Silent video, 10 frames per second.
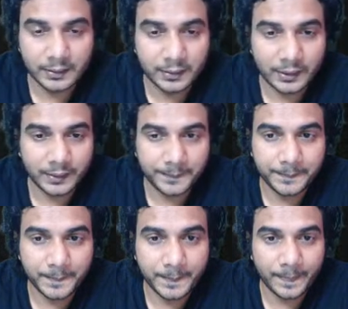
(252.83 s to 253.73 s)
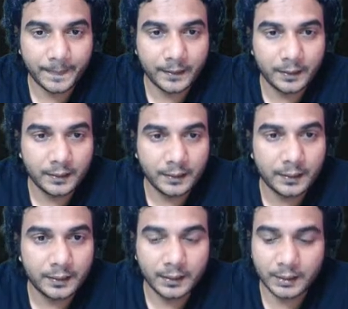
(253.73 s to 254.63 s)
Okay.
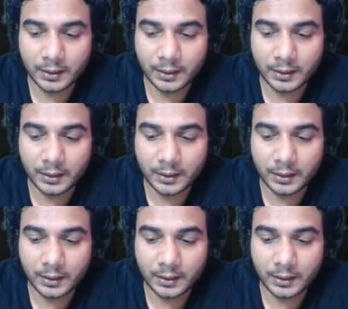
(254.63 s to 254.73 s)
Now